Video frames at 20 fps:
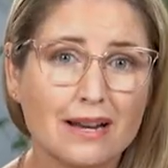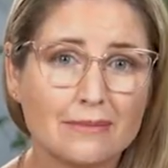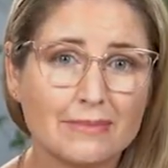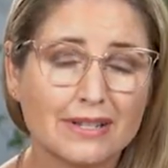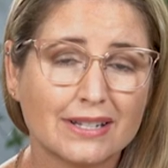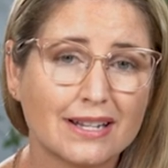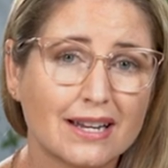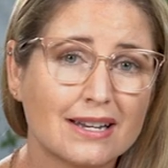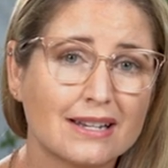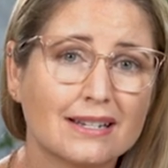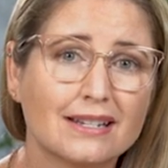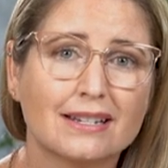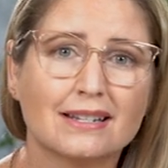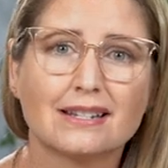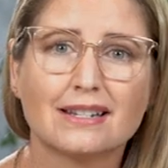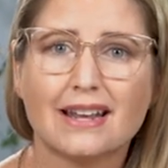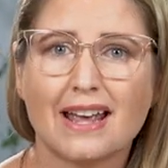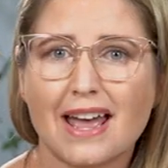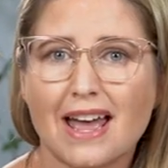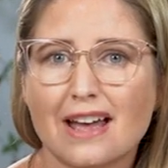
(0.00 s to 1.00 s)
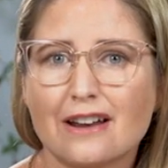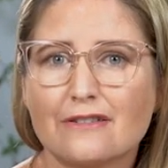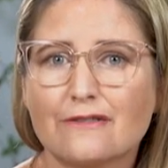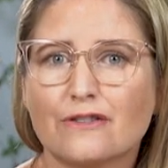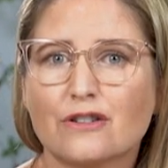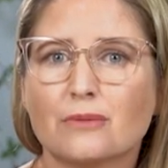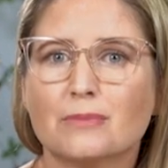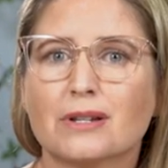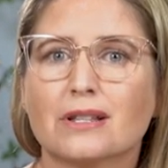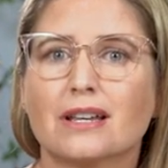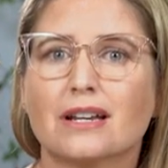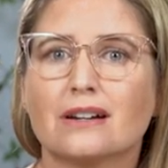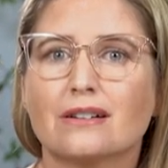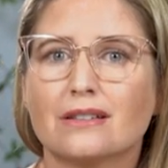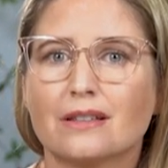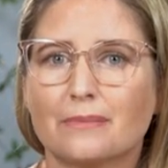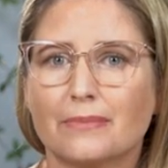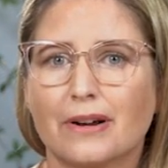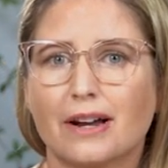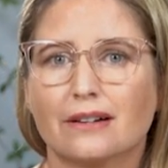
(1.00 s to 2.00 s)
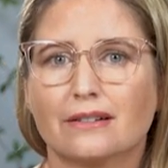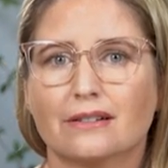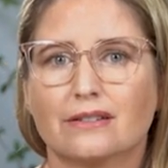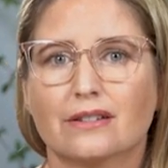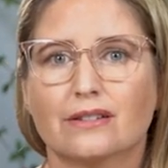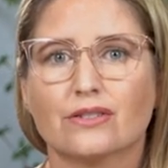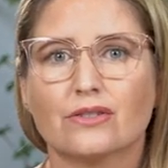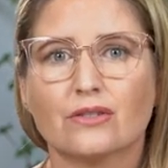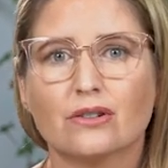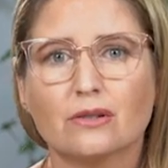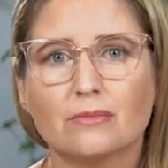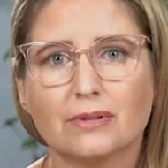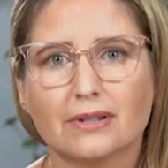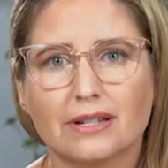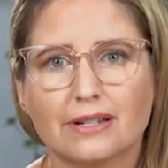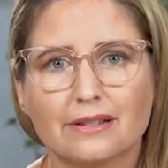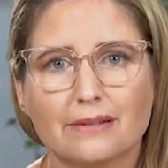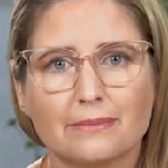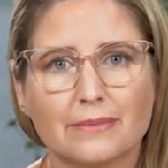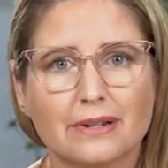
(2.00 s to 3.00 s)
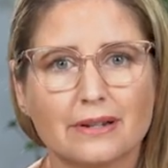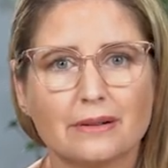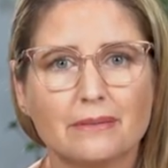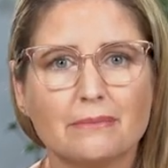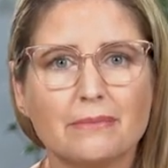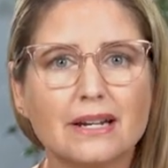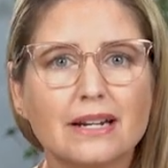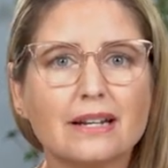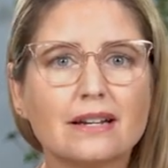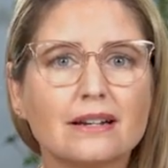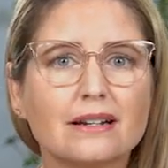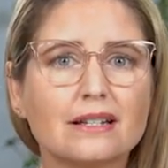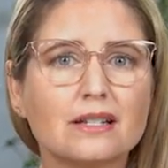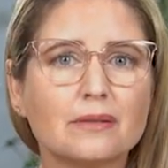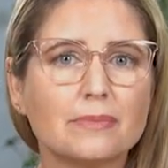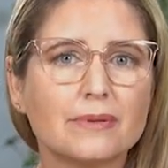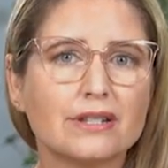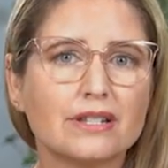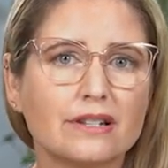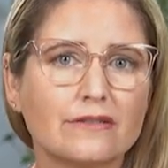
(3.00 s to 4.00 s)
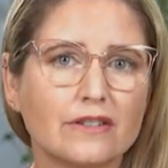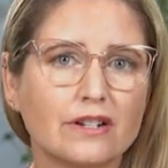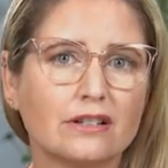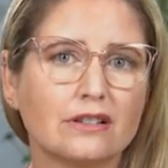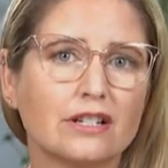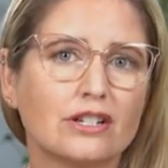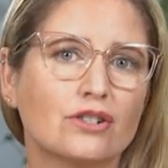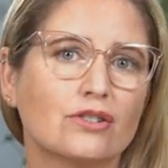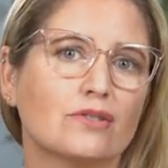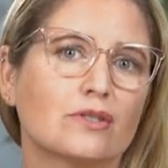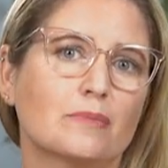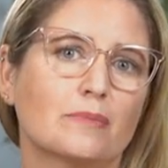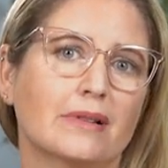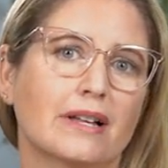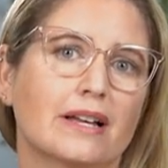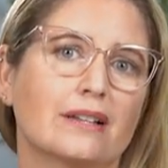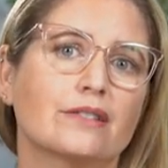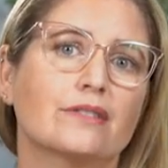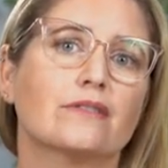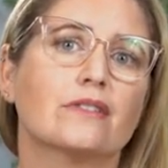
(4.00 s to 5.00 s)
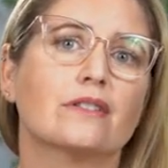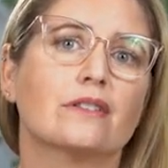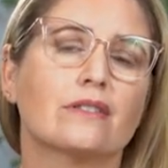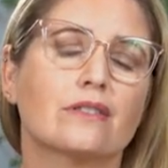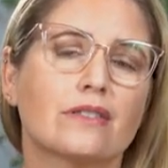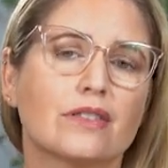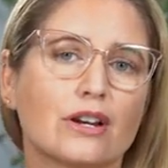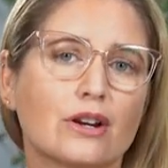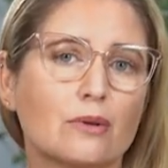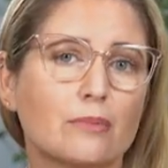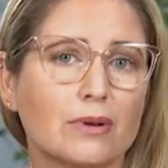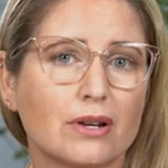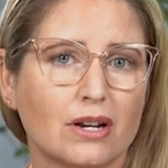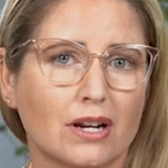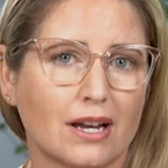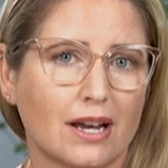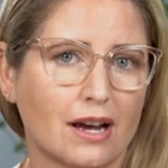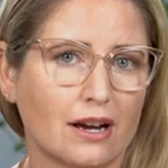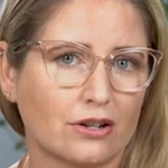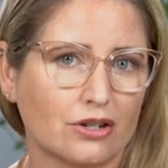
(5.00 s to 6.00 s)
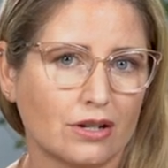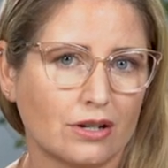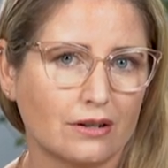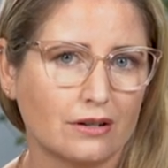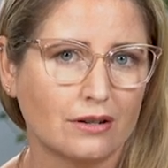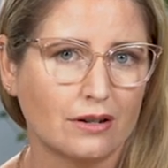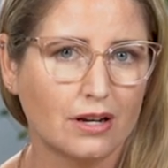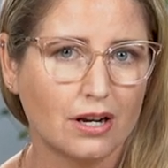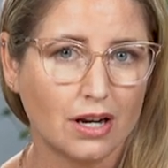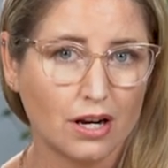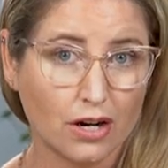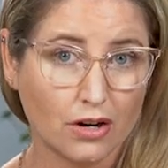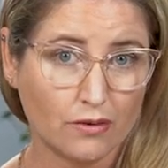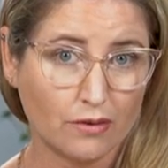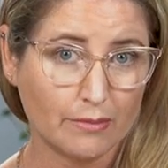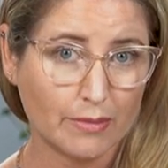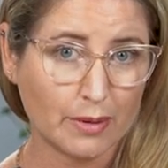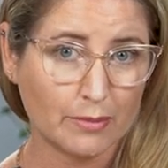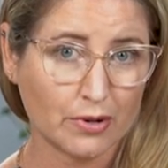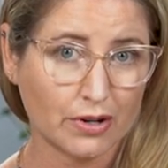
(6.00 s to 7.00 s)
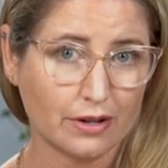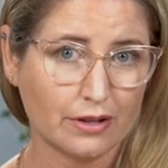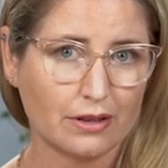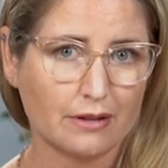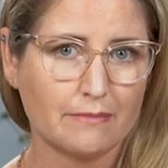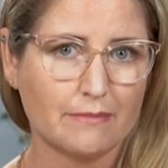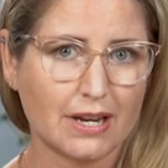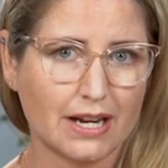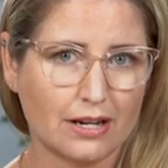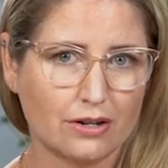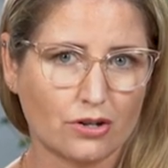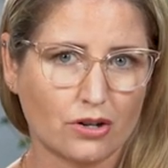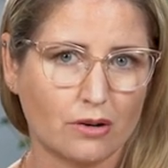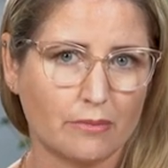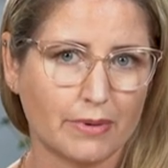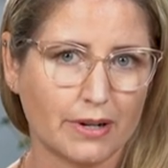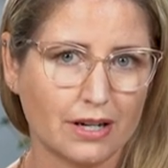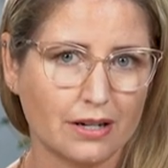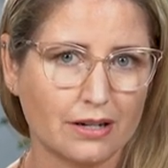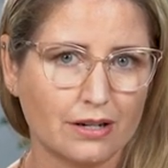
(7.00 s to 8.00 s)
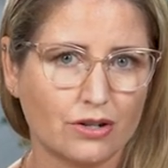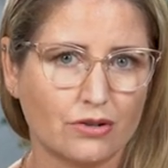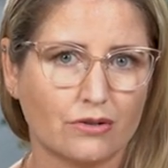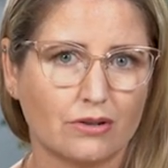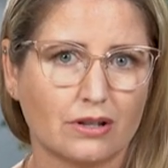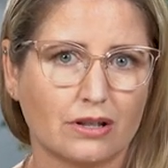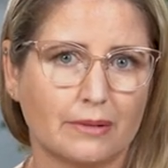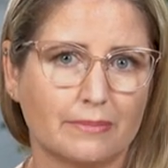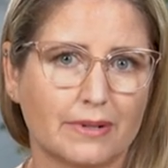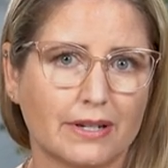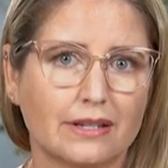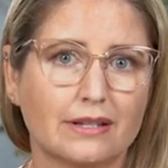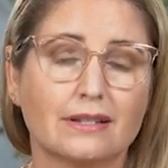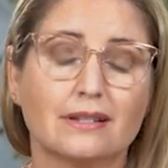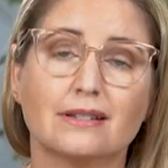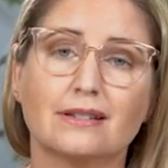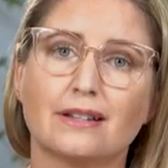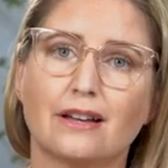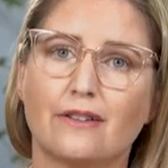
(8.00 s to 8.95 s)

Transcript: I'm a scientist and a formulator that practices herbalism, meaning I specifically choose plants for their therapeutic action. Remember, the main terpene in eucalyptus is